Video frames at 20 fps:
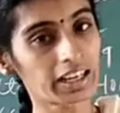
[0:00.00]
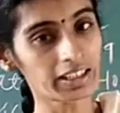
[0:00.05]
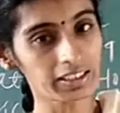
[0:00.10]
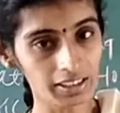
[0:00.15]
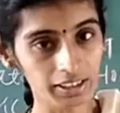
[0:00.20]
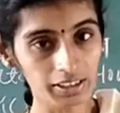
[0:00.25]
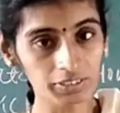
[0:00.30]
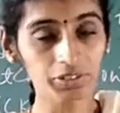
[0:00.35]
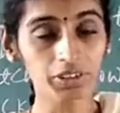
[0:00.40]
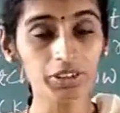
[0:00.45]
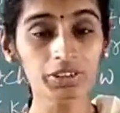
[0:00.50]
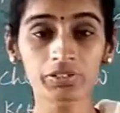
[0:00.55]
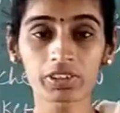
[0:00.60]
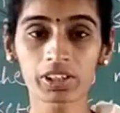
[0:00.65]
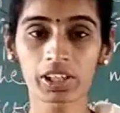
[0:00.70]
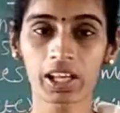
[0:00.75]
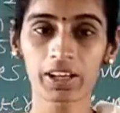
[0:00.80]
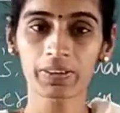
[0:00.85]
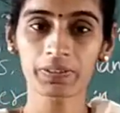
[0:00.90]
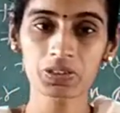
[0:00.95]
and even
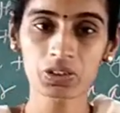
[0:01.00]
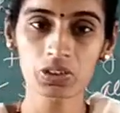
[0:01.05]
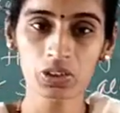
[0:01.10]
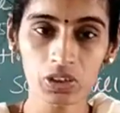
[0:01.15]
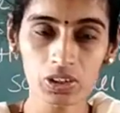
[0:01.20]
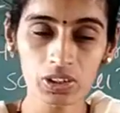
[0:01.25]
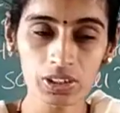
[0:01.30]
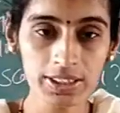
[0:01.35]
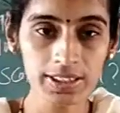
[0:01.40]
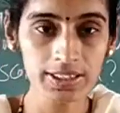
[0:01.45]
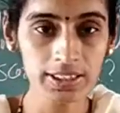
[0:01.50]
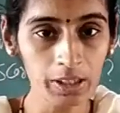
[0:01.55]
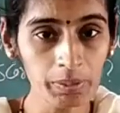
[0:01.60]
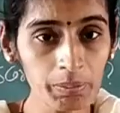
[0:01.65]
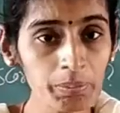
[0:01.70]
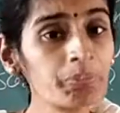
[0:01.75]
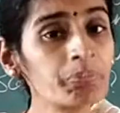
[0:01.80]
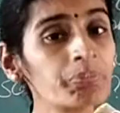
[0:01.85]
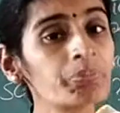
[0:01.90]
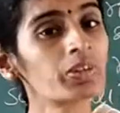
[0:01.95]
we have solved
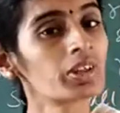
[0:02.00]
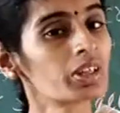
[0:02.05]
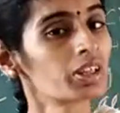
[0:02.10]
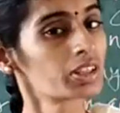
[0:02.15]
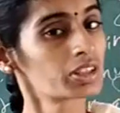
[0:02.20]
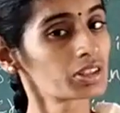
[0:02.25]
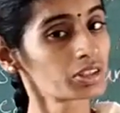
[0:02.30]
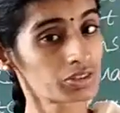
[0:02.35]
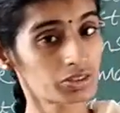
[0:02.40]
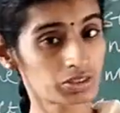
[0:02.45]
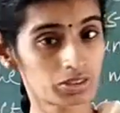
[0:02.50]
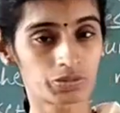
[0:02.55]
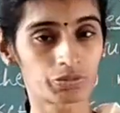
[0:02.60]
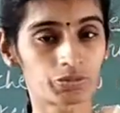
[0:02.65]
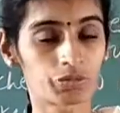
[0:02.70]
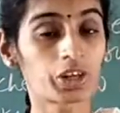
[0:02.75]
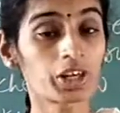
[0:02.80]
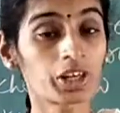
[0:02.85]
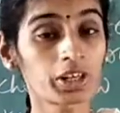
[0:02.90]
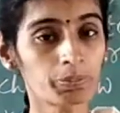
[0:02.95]
some
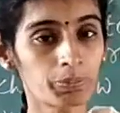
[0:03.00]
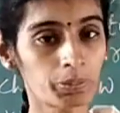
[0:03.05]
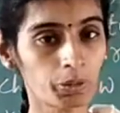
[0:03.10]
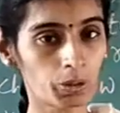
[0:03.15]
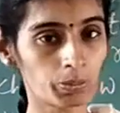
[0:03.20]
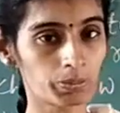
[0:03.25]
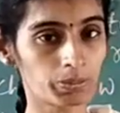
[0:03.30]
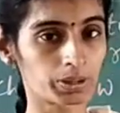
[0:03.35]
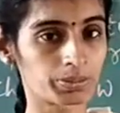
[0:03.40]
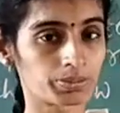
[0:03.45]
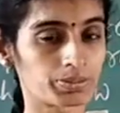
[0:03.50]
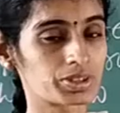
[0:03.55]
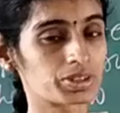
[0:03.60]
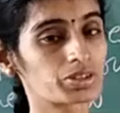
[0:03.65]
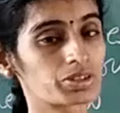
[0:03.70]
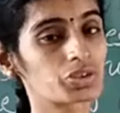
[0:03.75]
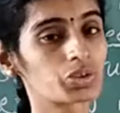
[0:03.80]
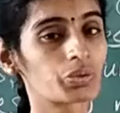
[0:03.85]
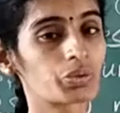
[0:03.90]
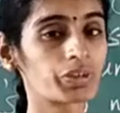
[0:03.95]
word problems.
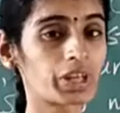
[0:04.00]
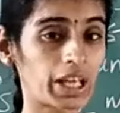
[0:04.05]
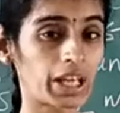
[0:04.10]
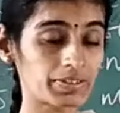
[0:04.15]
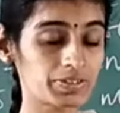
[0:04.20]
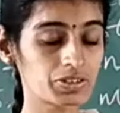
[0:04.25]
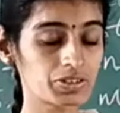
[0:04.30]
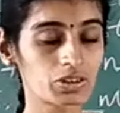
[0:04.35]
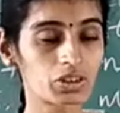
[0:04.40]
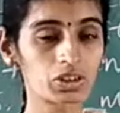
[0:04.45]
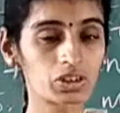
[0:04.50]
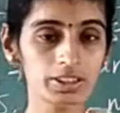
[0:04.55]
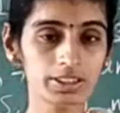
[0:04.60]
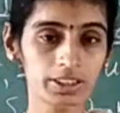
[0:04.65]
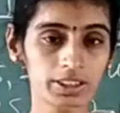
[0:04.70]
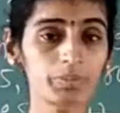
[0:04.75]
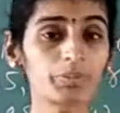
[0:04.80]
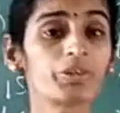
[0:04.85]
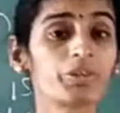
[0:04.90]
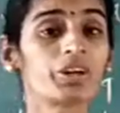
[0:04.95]
So we have solved
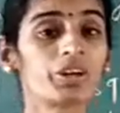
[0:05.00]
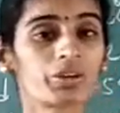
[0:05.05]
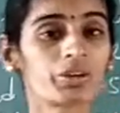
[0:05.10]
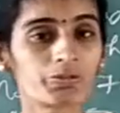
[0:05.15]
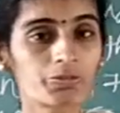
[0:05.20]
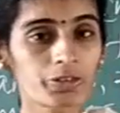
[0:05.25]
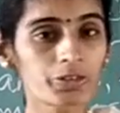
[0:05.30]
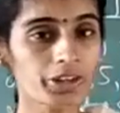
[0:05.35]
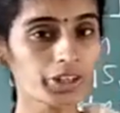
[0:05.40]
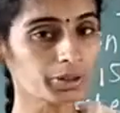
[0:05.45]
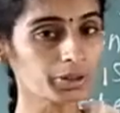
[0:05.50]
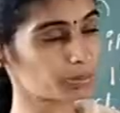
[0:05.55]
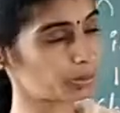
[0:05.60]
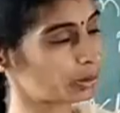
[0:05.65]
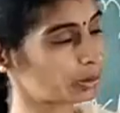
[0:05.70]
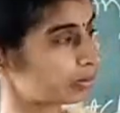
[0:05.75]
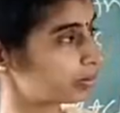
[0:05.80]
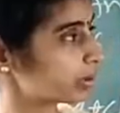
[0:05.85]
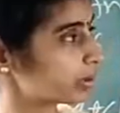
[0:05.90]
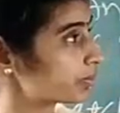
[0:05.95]
some word
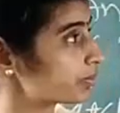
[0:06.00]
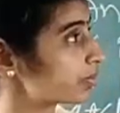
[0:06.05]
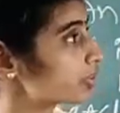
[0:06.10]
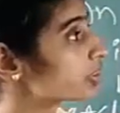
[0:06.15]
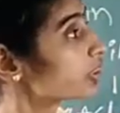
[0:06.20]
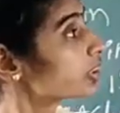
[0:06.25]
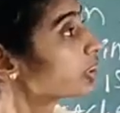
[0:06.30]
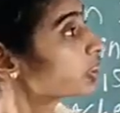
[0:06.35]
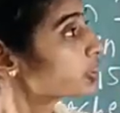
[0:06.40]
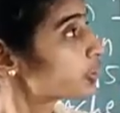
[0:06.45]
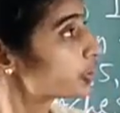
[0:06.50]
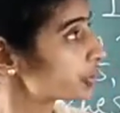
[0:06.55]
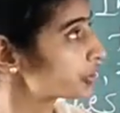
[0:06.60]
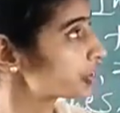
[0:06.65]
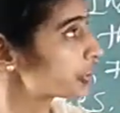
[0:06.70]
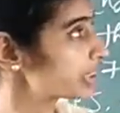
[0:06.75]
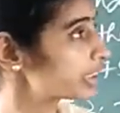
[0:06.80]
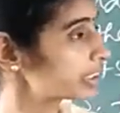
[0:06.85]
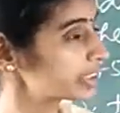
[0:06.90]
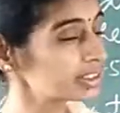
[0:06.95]
problems. So
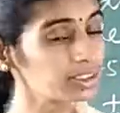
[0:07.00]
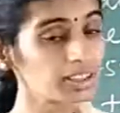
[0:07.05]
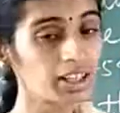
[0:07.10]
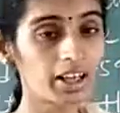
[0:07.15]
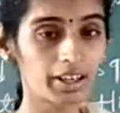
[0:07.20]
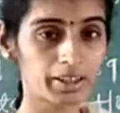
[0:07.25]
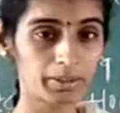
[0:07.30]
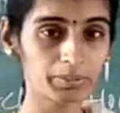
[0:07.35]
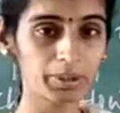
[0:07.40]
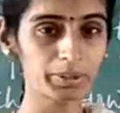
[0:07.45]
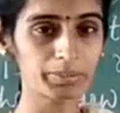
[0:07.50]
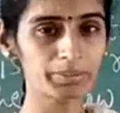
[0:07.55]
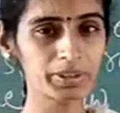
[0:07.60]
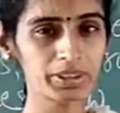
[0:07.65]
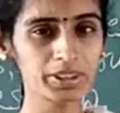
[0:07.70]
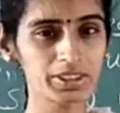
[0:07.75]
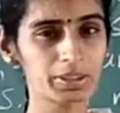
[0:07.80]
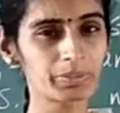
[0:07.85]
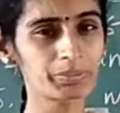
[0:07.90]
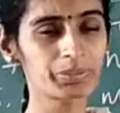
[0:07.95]
children,
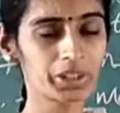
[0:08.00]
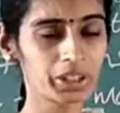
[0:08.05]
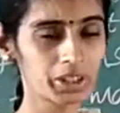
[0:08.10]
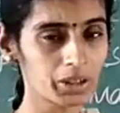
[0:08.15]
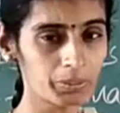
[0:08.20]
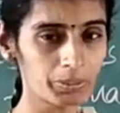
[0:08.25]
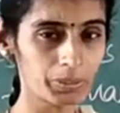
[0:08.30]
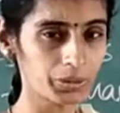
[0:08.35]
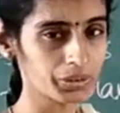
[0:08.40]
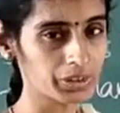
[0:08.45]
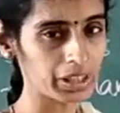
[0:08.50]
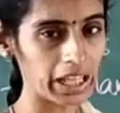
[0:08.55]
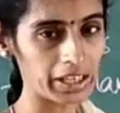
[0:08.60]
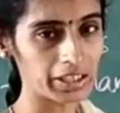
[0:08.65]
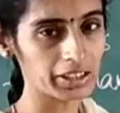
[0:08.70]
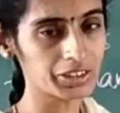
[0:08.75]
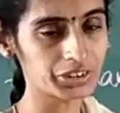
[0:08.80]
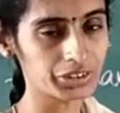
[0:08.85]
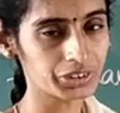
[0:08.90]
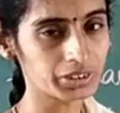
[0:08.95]
remember something about the
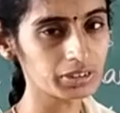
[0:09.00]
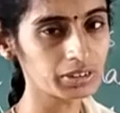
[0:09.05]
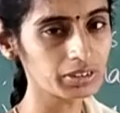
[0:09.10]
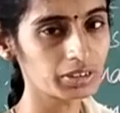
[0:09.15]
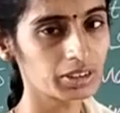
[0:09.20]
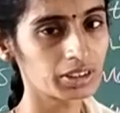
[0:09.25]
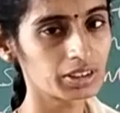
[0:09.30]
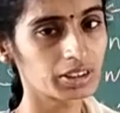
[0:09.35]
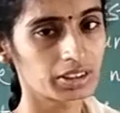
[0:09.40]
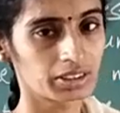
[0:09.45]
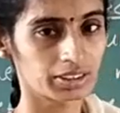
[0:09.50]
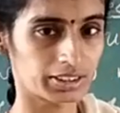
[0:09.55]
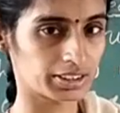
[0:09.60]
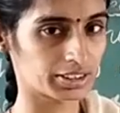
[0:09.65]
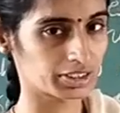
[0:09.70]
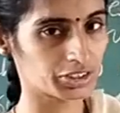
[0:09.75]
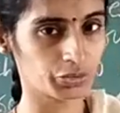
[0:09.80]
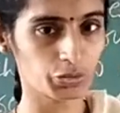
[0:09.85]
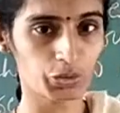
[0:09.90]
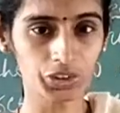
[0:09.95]
addition?
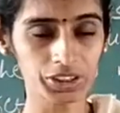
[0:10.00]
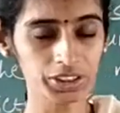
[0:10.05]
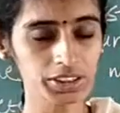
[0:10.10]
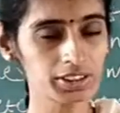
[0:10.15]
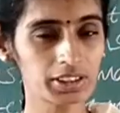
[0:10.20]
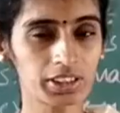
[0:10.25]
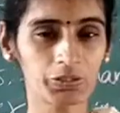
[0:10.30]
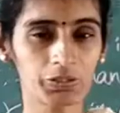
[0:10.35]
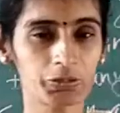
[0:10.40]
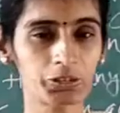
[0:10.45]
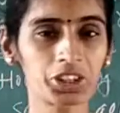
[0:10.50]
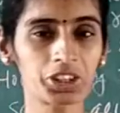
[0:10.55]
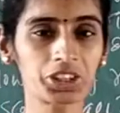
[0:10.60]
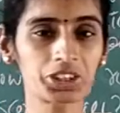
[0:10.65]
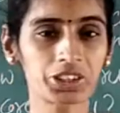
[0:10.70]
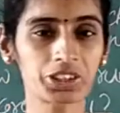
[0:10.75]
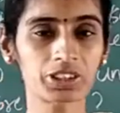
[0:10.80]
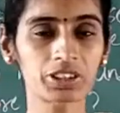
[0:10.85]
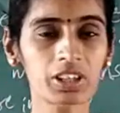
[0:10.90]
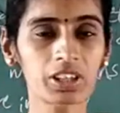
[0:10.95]
Yes, what is the
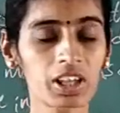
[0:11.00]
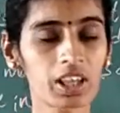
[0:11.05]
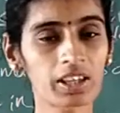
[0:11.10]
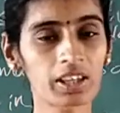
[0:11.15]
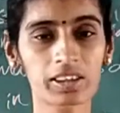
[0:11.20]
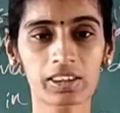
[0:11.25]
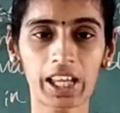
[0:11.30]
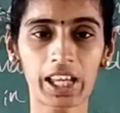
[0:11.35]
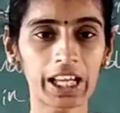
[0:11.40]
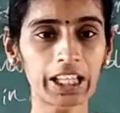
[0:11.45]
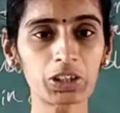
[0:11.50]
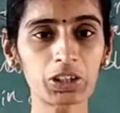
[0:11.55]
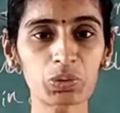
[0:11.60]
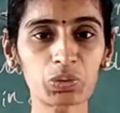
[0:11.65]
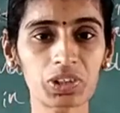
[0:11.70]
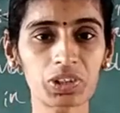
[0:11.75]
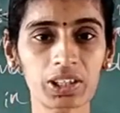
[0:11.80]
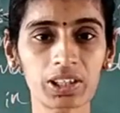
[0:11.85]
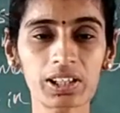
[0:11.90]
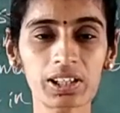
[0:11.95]
definition? Can
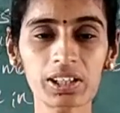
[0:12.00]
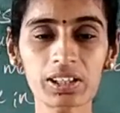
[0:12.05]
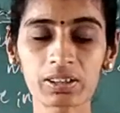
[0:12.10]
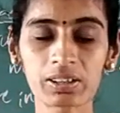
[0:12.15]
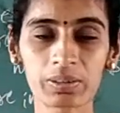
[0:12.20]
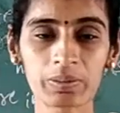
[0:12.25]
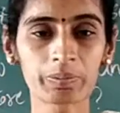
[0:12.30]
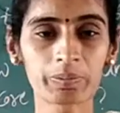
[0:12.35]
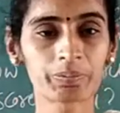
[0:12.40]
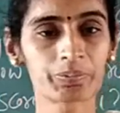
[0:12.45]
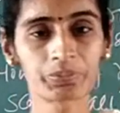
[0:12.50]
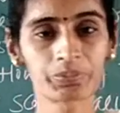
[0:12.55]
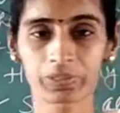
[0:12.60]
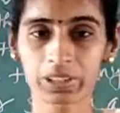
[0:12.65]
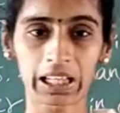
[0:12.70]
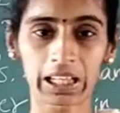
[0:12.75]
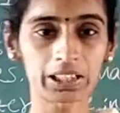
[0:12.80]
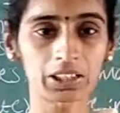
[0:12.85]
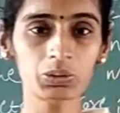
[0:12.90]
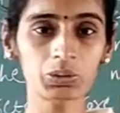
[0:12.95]
you tell?
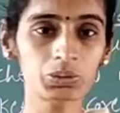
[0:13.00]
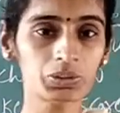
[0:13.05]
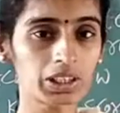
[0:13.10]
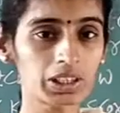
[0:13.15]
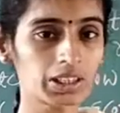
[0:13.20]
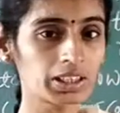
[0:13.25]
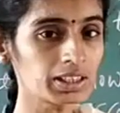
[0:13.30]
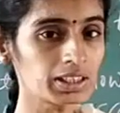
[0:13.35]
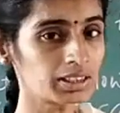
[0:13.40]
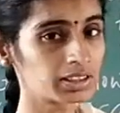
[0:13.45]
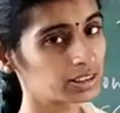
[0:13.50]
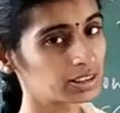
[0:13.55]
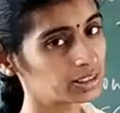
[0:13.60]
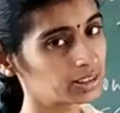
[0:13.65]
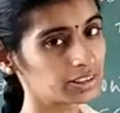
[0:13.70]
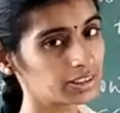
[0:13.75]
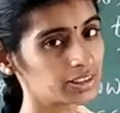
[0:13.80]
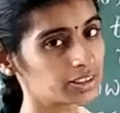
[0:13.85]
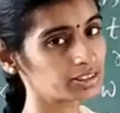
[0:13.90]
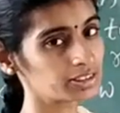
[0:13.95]
Can you tell?
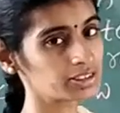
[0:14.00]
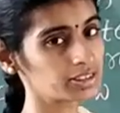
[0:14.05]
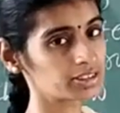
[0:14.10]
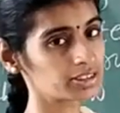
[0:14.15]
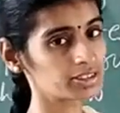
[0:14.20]
Yes,